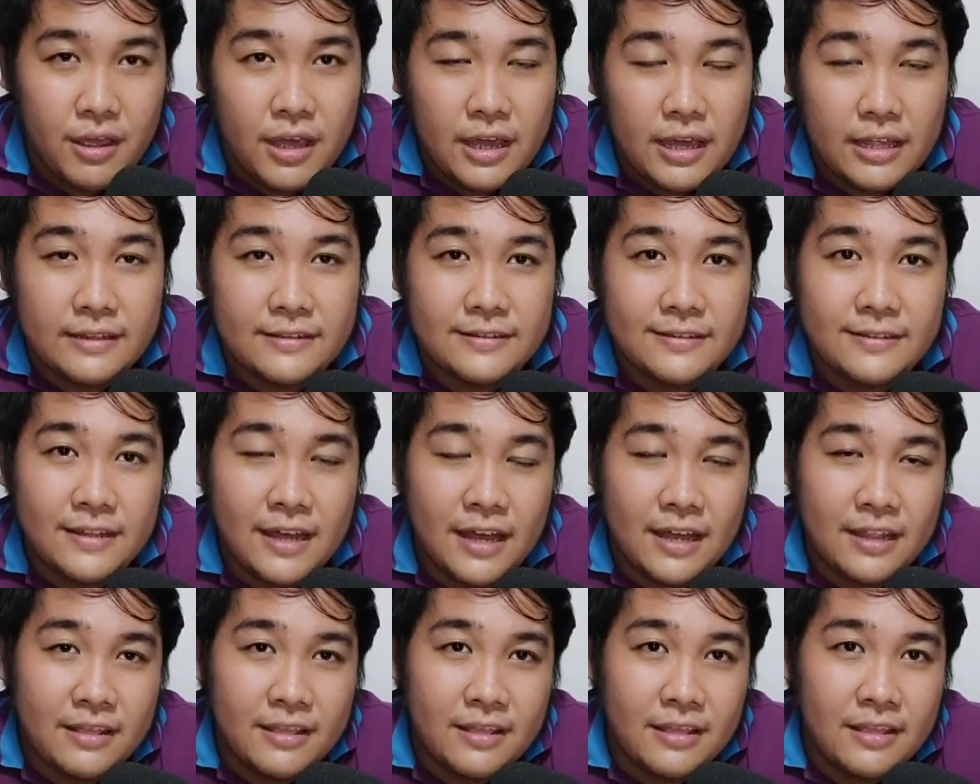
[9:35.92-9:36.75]
It's
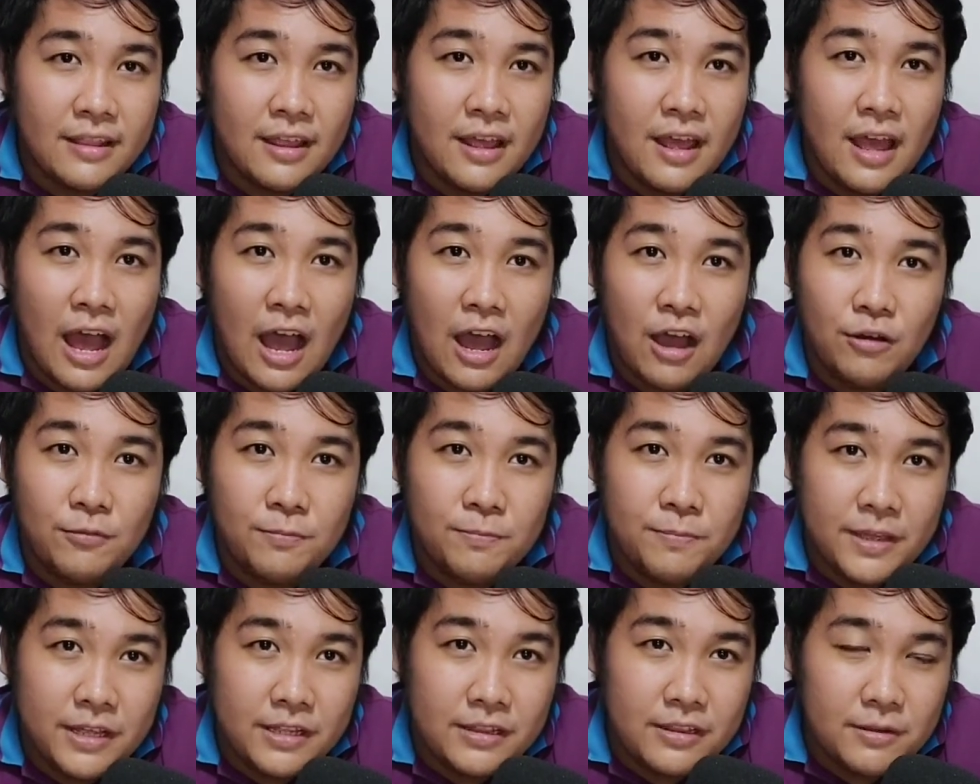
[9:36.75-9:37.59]
not how
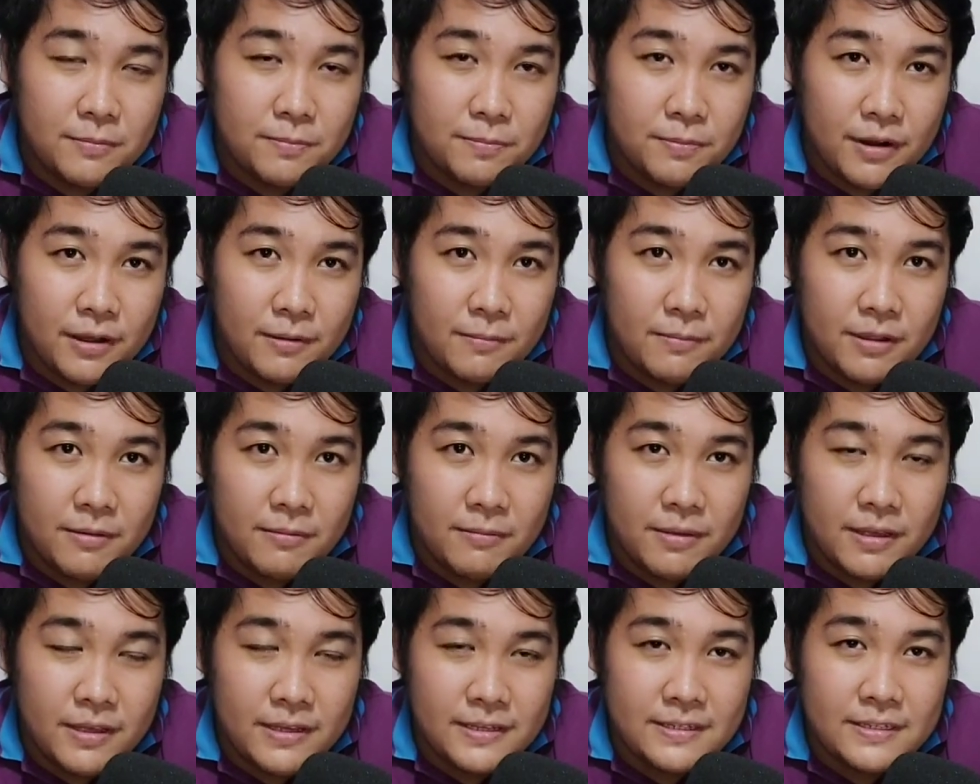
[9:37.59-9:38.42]
big the
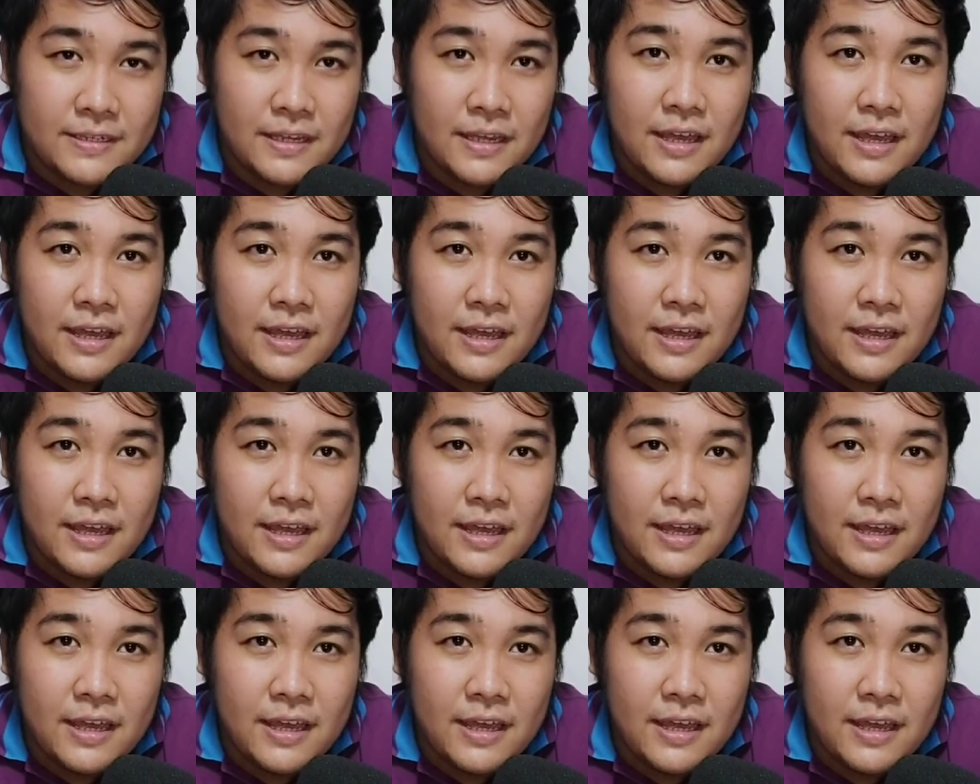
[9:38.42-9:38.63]
problem is,